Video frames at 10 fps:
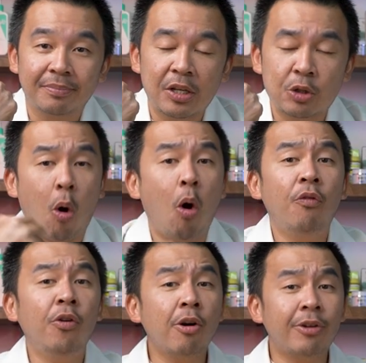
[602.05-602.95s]
So
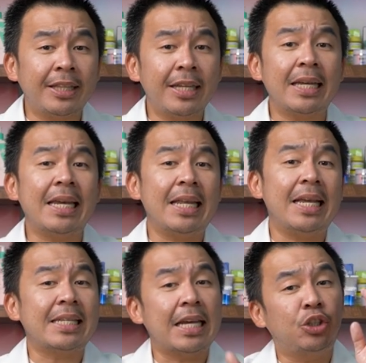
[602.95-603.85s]
overall rating, it
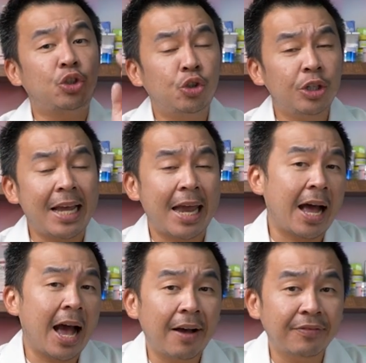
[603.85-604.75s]
is a three and a
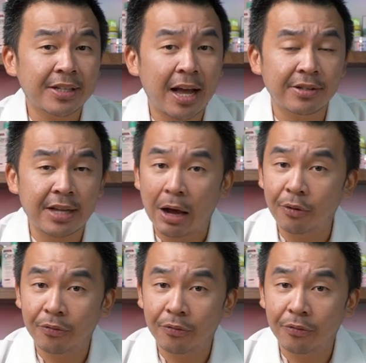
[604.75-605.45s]
half stars out of